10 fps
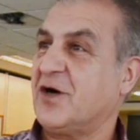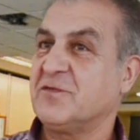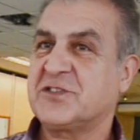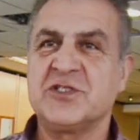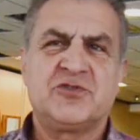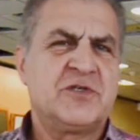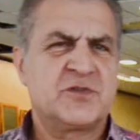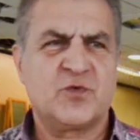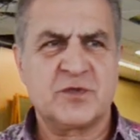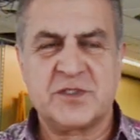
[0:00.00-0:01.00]
Obviously he drinks
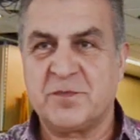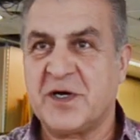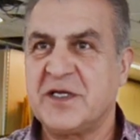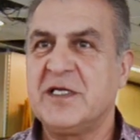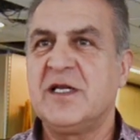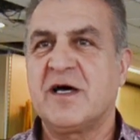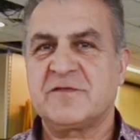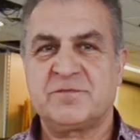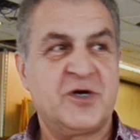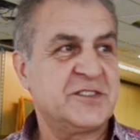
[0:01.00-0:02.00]
water, but he
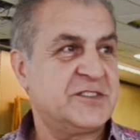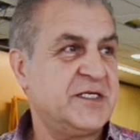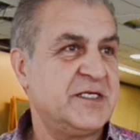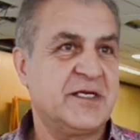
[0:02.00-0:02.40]
loves my tea.